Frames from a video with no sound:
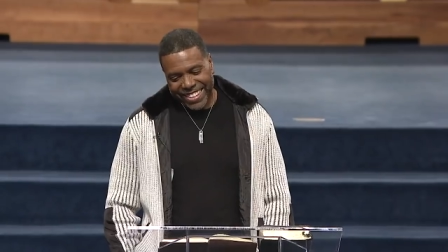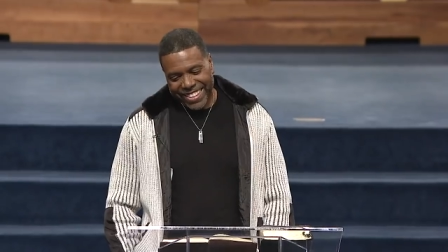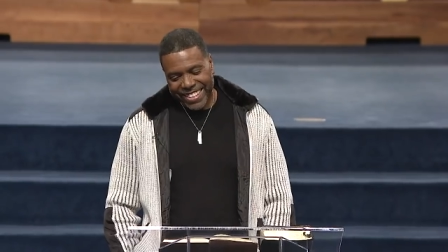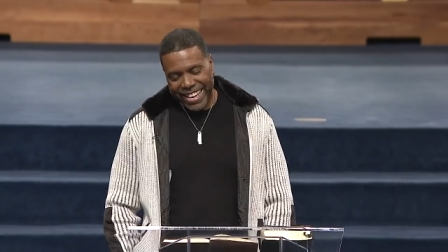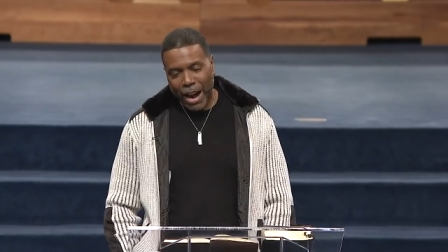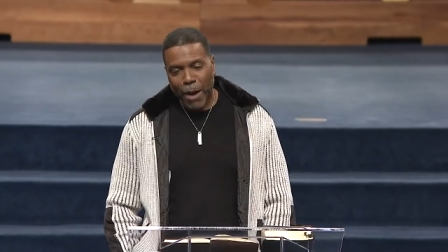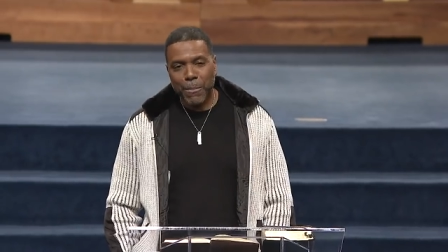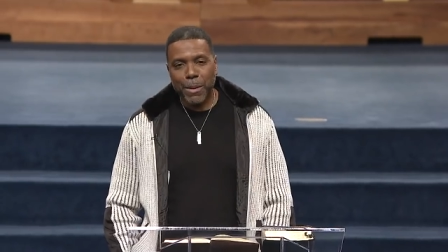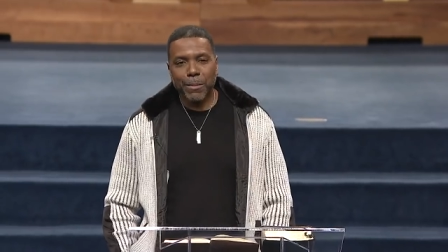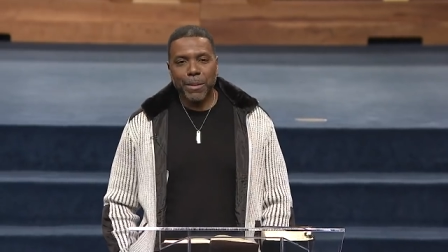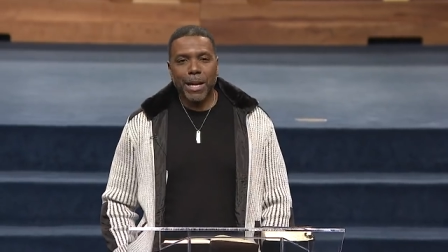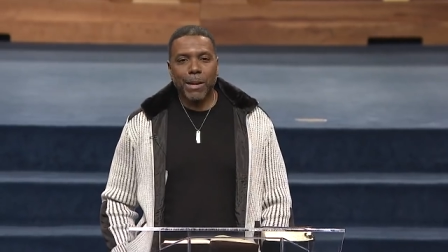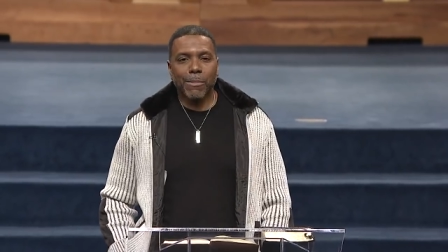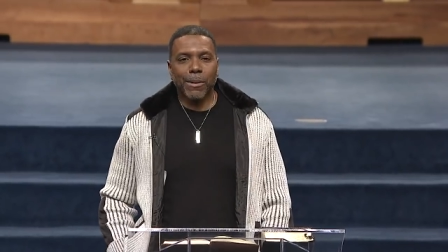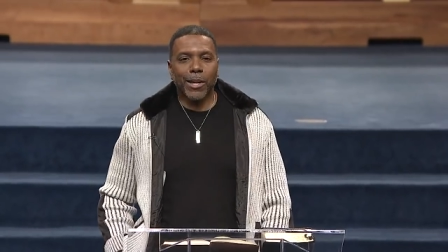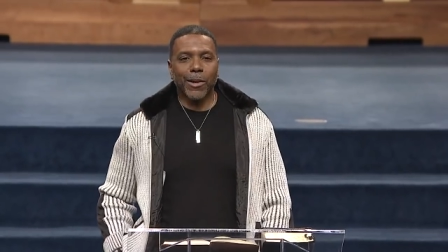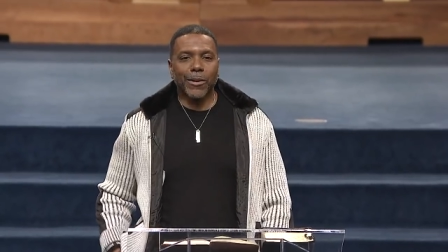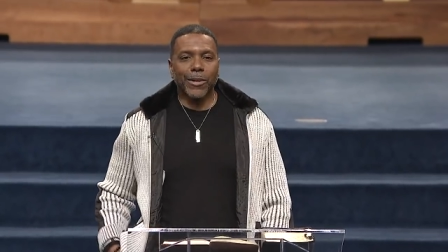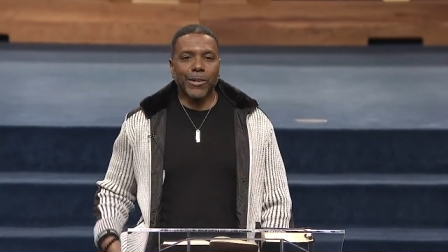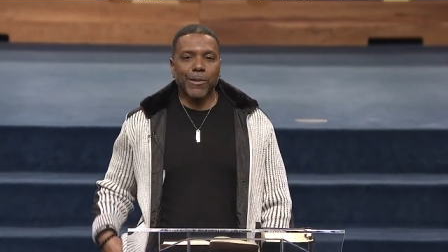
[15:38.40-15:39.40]
Y'all remember that
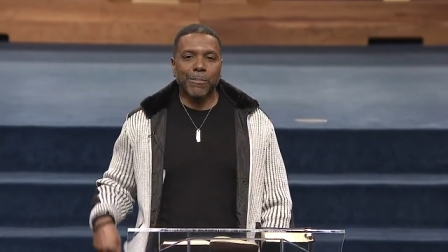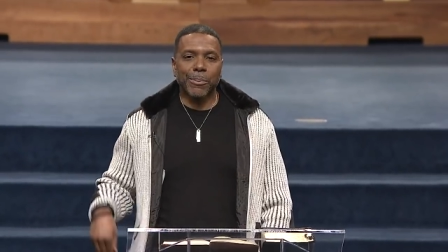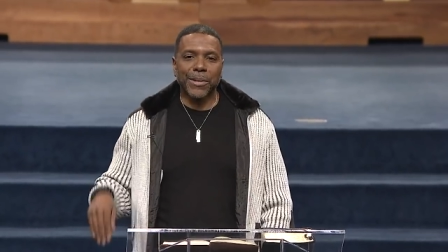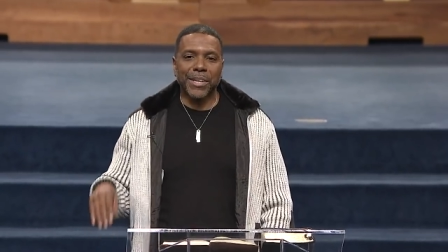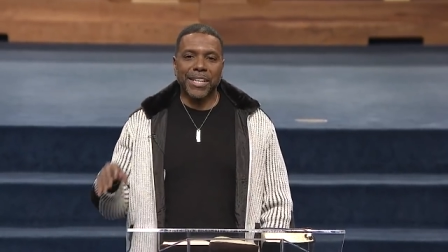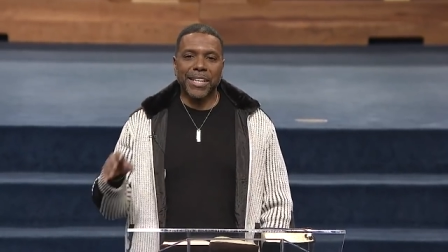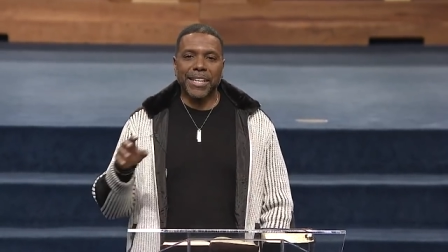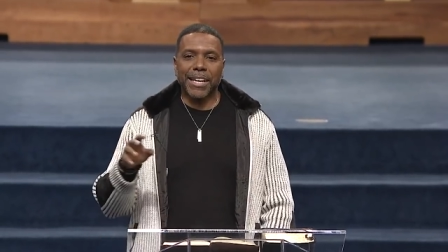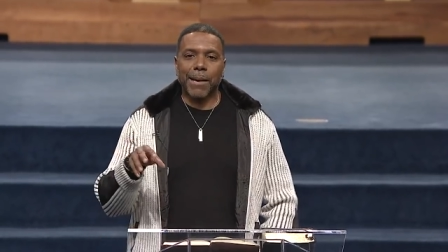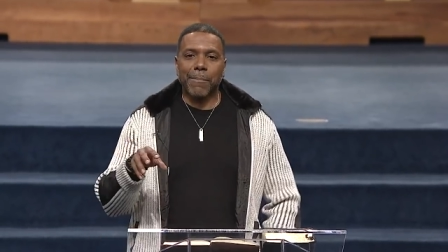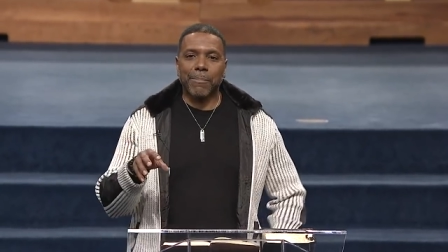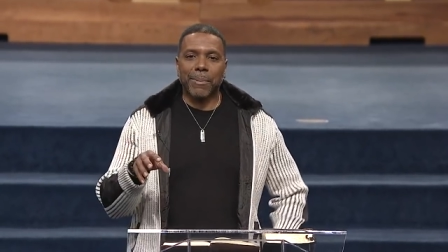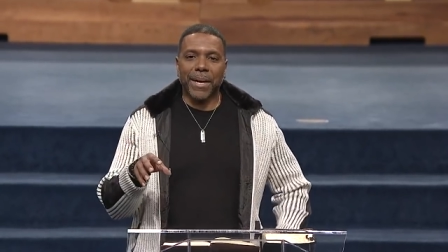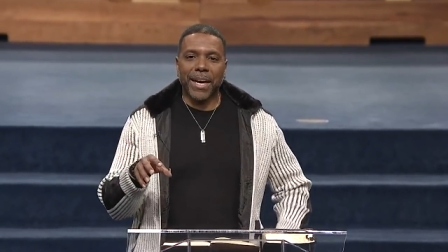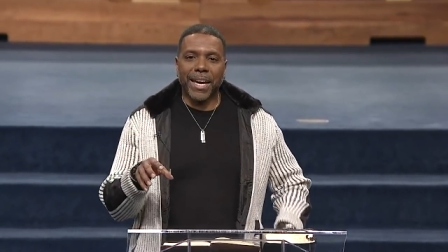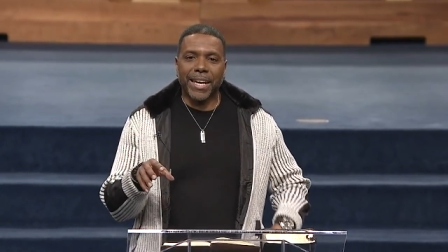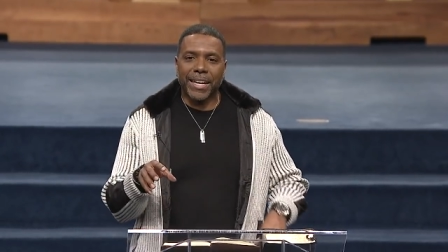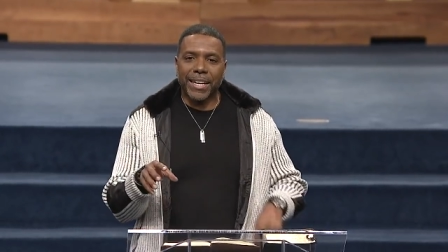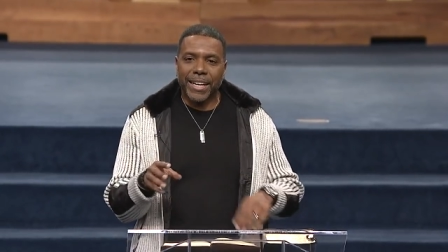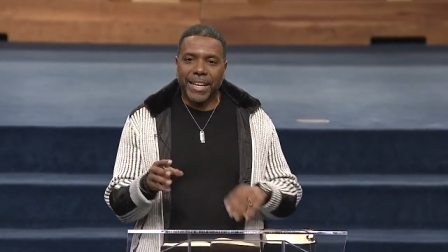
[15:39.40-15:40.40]
bologna, you put it in that
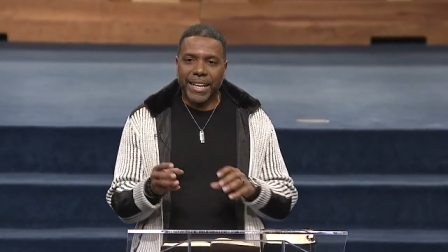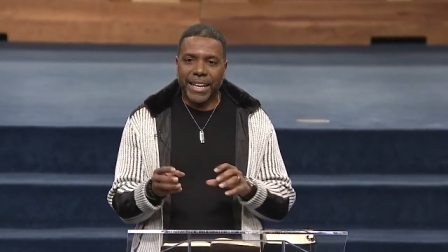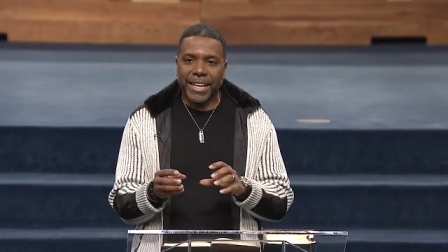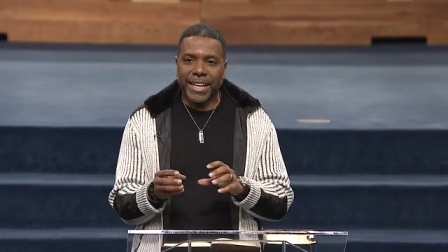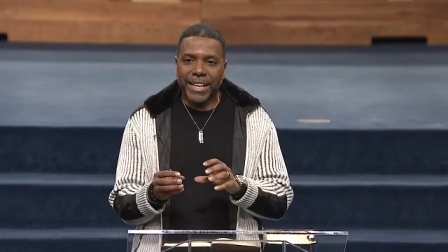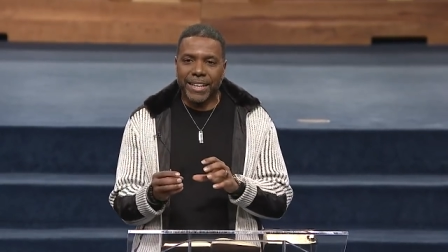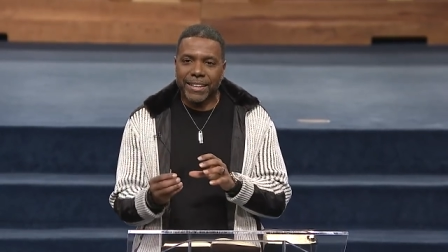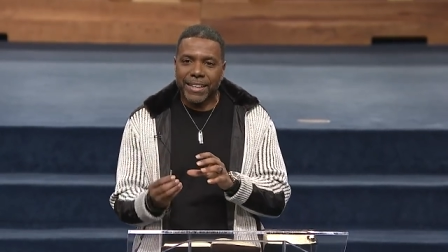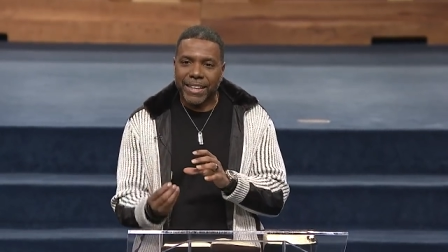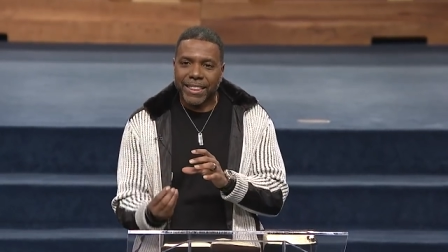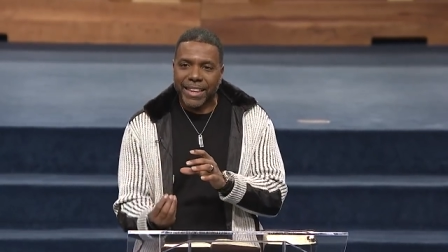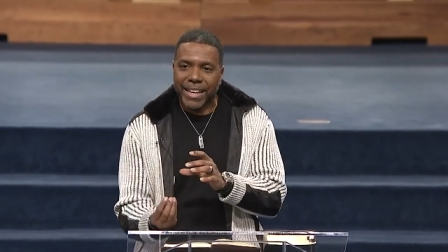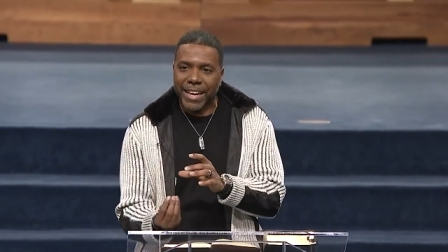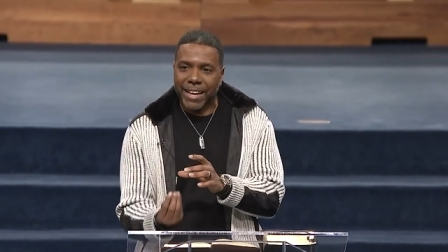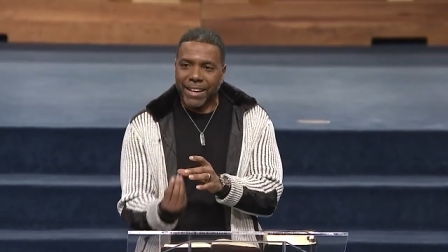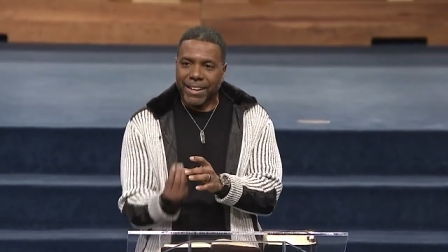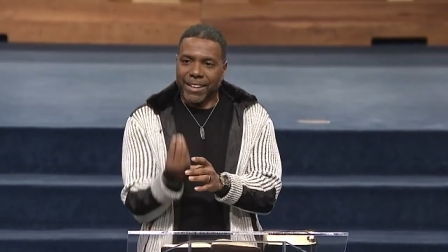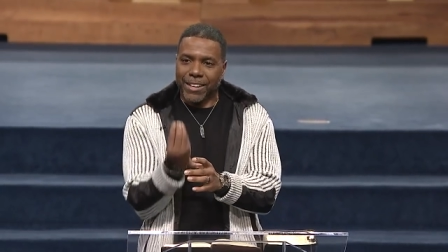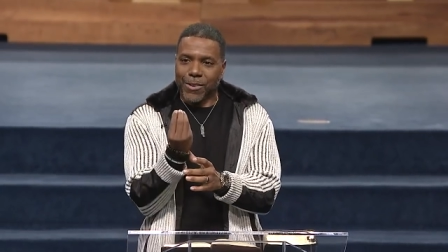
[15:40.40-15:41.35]
pan and then the heat and that thing